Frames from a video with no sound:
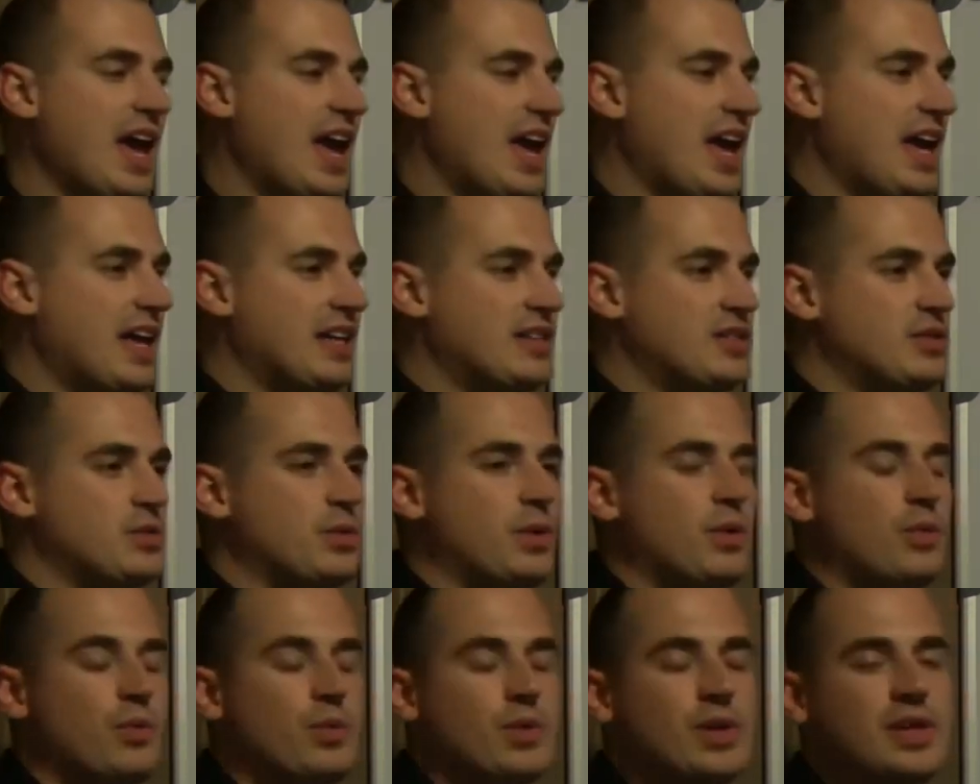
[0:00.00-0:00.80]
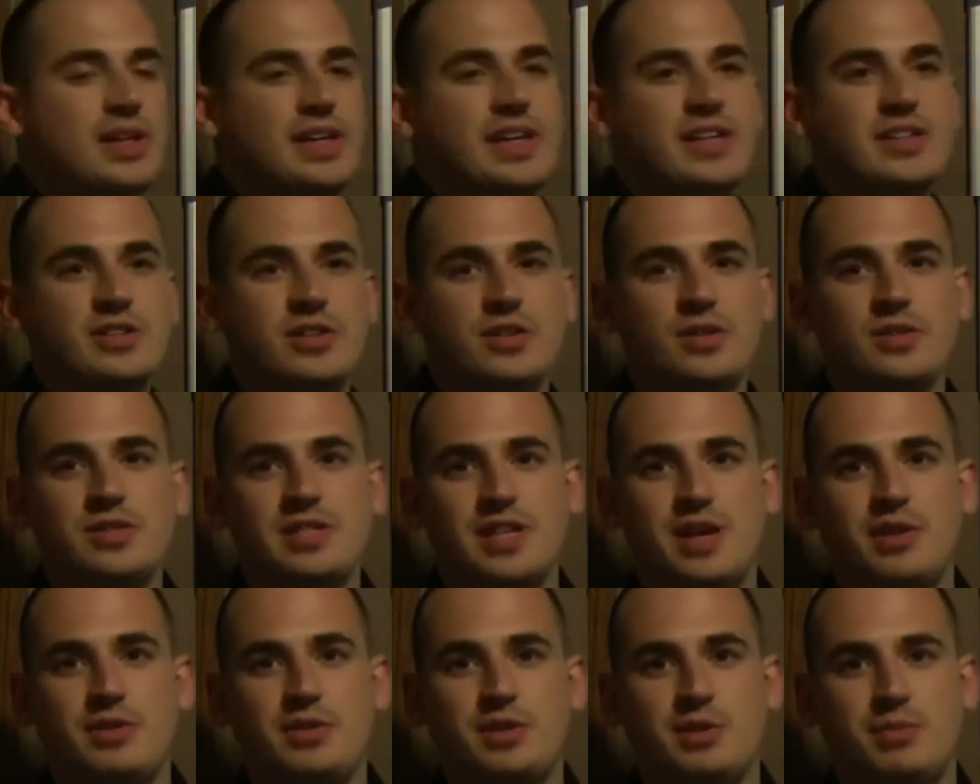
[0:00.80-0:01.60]
And so it really turns
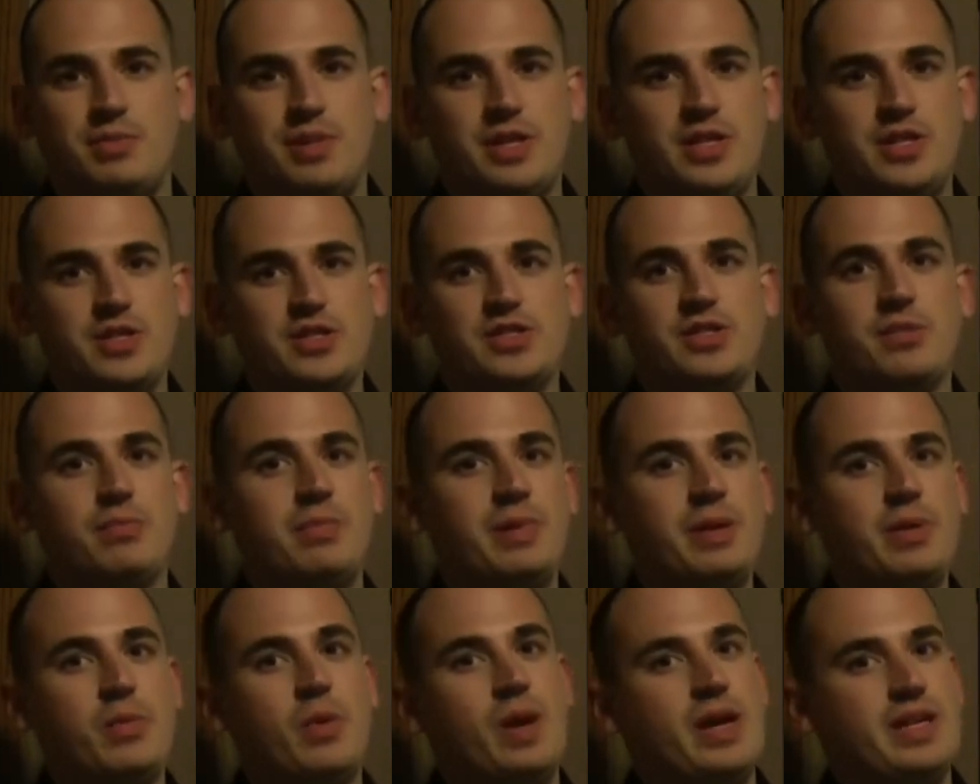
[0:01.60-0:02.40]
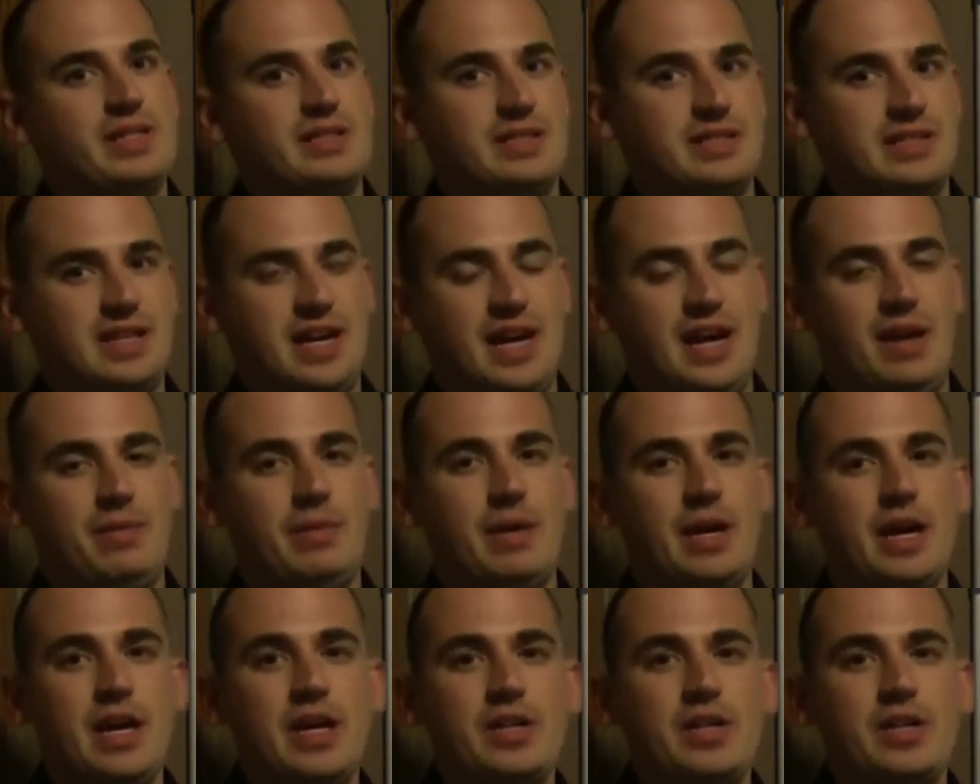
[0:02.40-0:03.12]
out to be just a big waste of time.